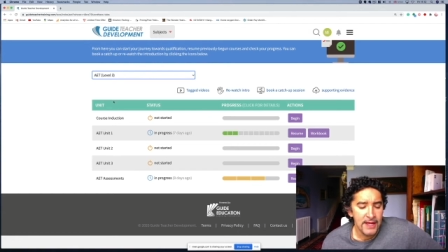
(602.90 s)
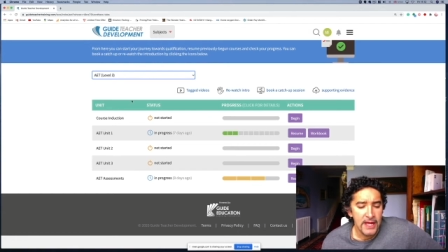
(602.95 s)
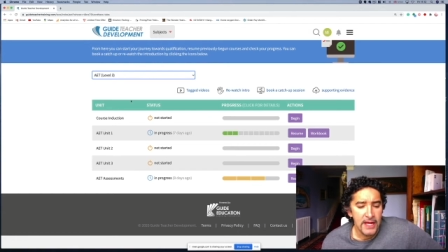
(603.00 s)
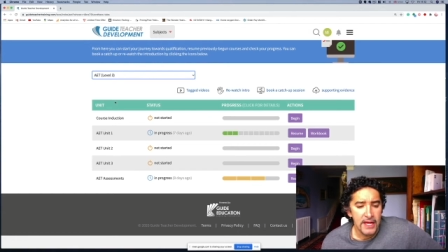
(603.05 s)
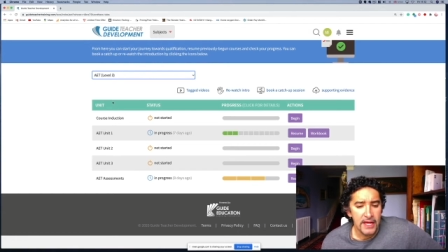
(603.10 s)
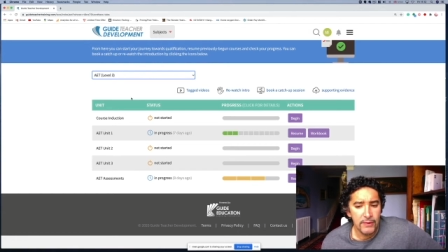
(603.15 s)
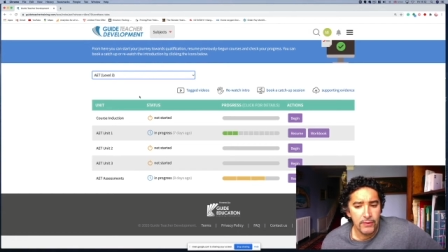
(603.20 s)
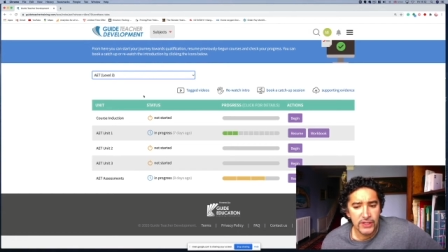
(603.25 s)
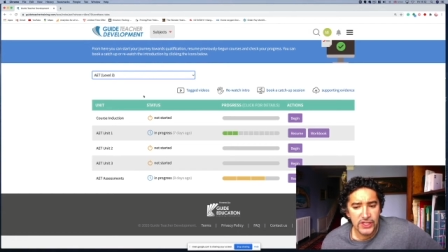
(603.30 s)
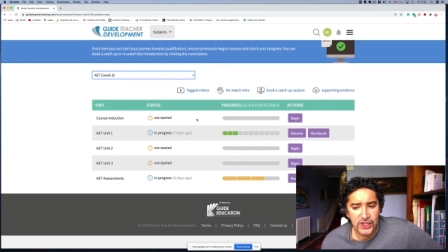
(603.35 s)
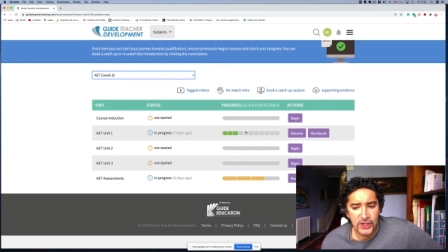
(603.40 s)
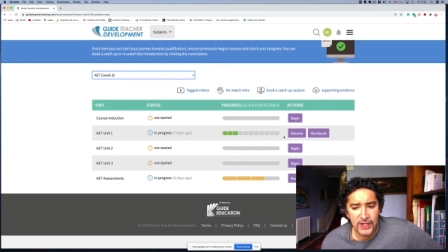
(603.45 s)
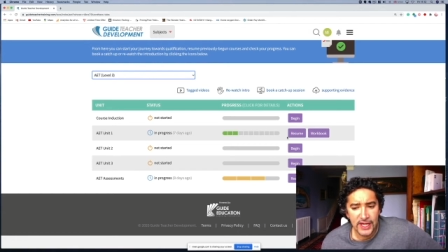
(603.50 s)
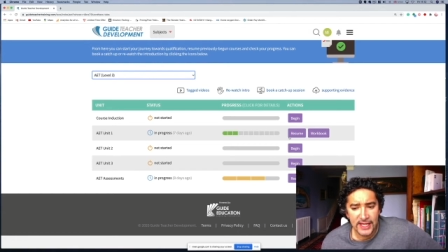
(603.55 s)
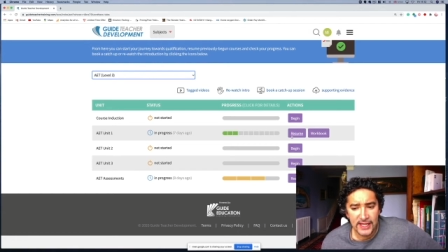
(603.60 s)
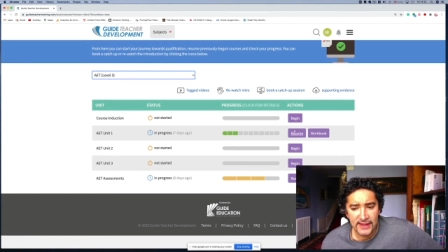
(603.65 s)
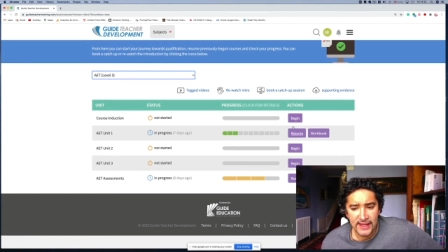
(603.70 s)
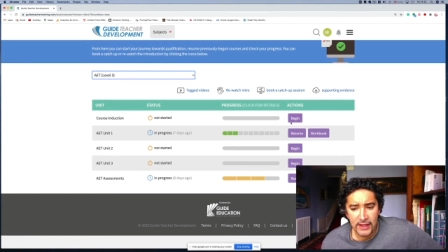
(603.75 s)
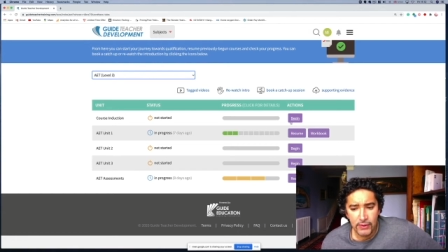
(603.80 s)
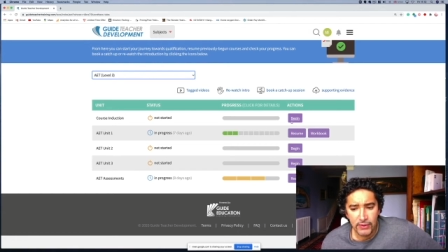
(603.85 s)
And once you get in
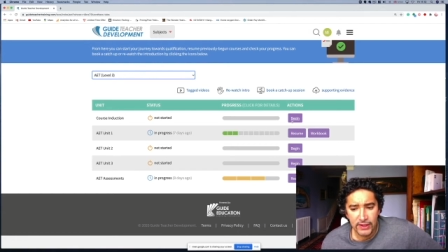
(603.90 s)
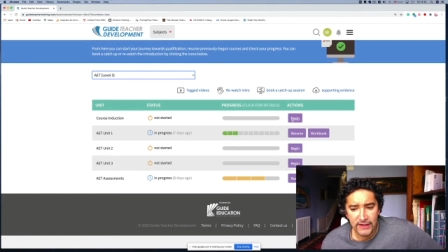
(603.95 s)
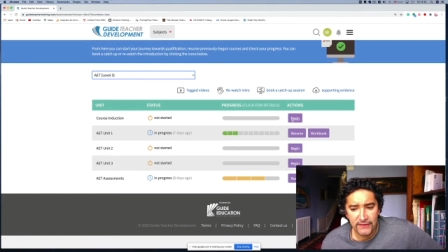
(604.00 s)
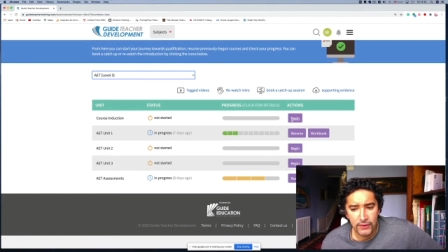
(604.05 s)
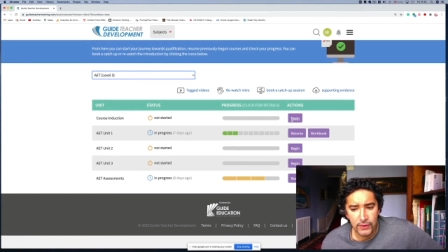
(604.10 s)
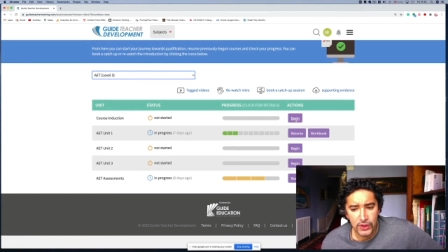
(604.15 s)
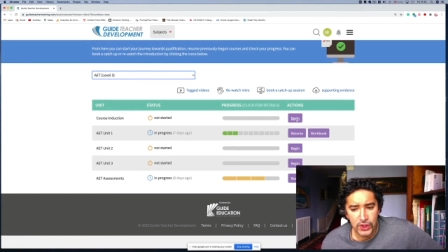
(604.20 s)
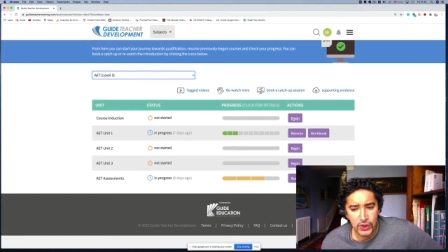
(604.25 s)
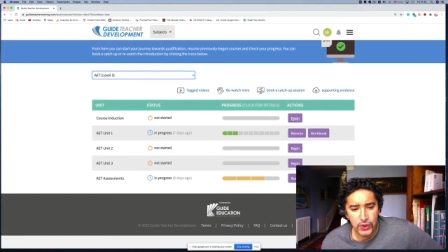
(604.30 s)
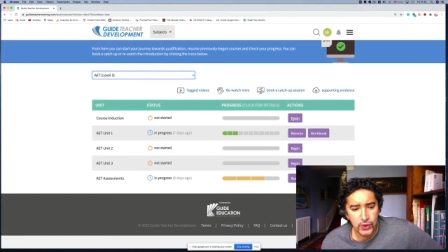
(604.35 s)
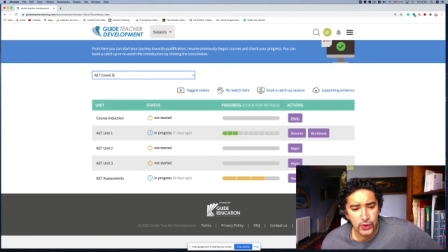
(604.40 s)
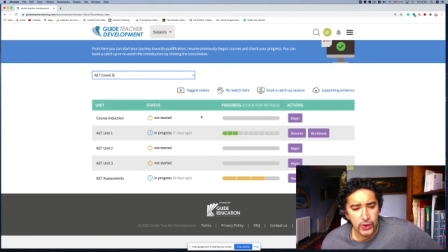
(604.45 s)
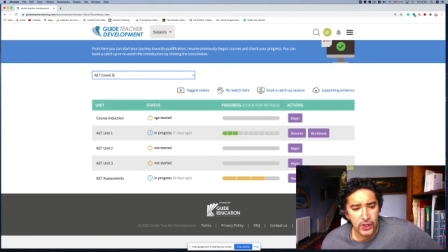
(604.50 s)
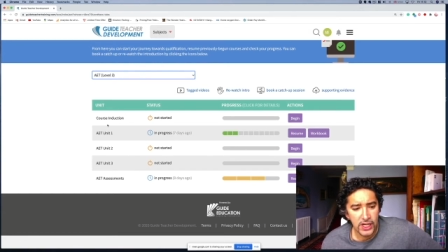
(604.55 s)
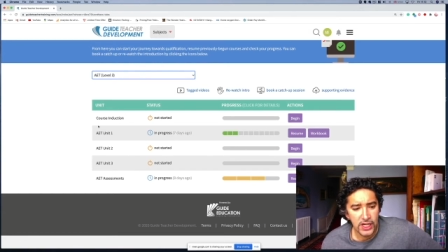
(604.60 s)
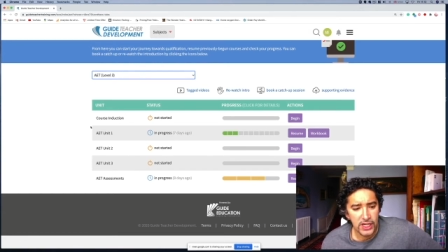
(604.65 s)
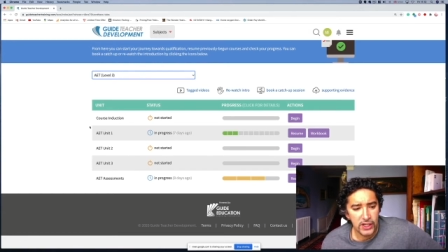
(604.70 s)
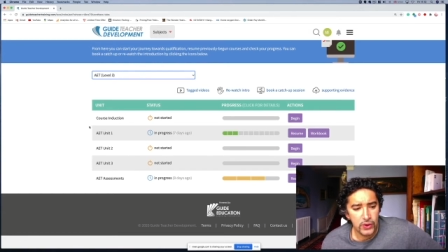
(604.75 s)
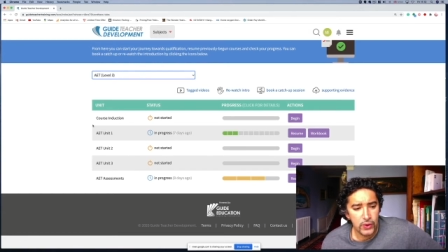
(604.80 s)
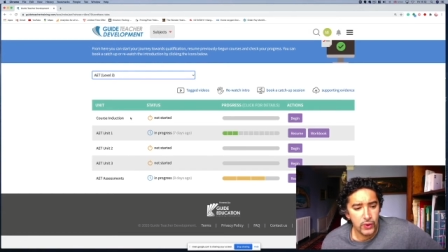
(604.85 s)
there, we'll give you a short
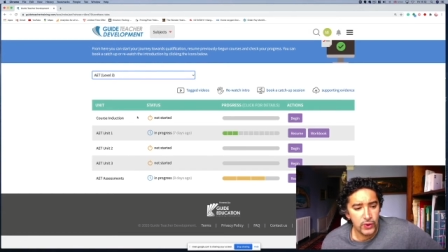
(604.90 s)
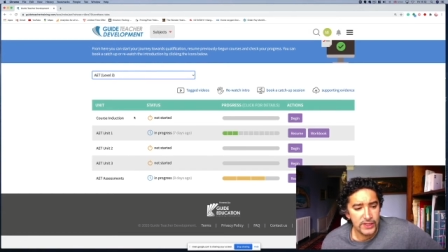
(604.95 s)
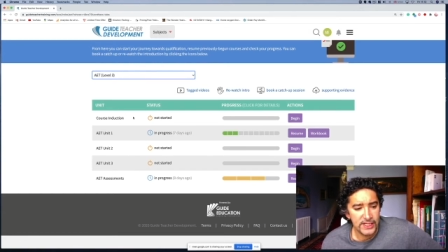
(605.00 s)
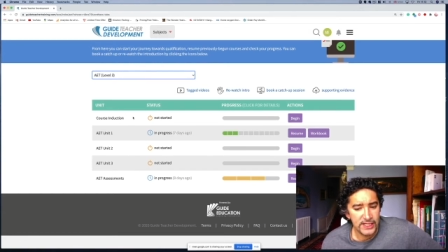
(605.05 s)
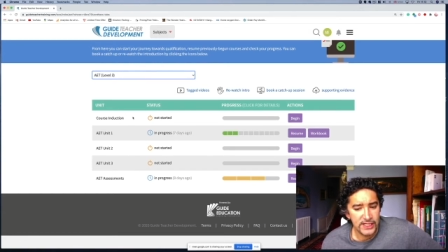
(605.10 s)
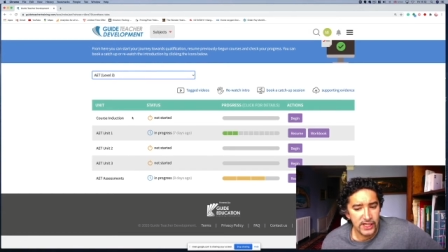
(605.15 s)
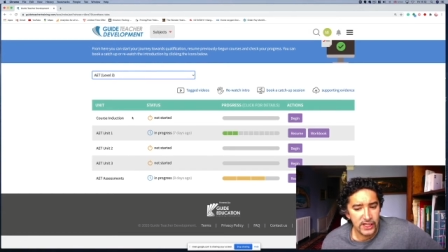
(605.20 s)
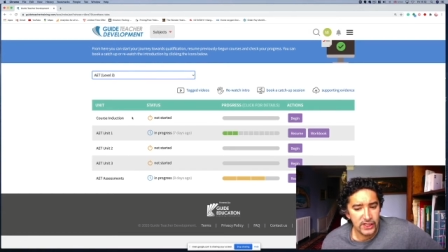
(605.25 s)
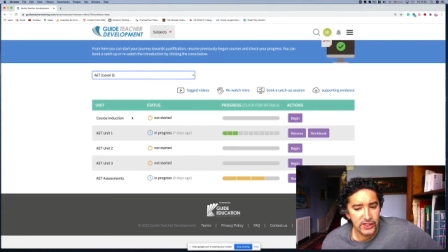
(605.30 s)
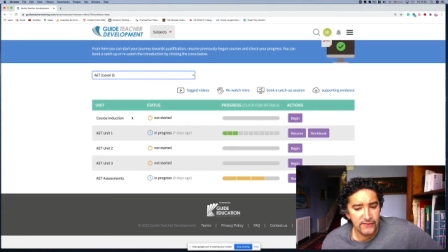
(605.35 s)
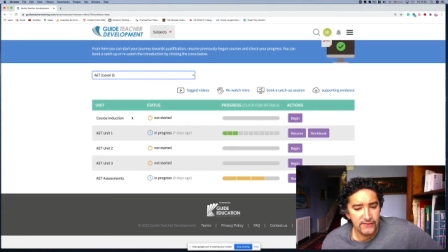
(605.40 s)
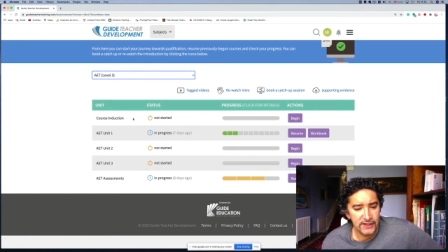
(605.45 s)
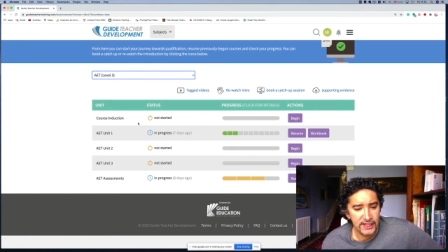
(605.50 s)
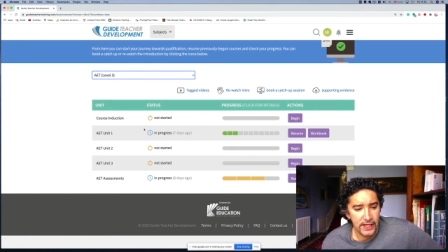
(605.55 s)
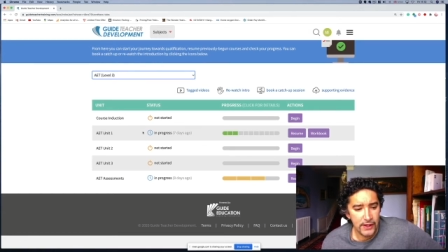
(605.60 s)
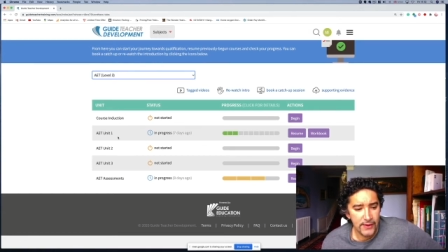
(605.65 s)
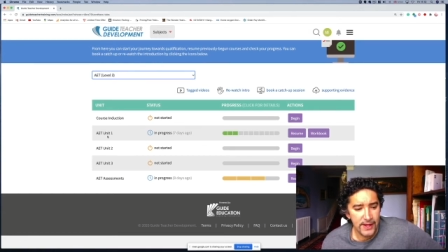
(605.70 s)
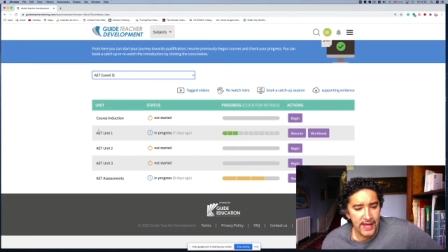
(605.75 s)
course induction video,